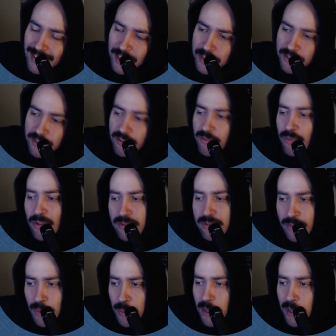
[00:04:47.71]
you have
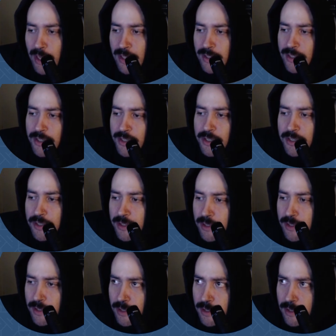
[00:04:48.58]
multiple pods in your
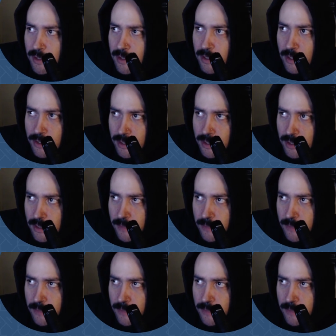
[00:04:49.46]
cluster,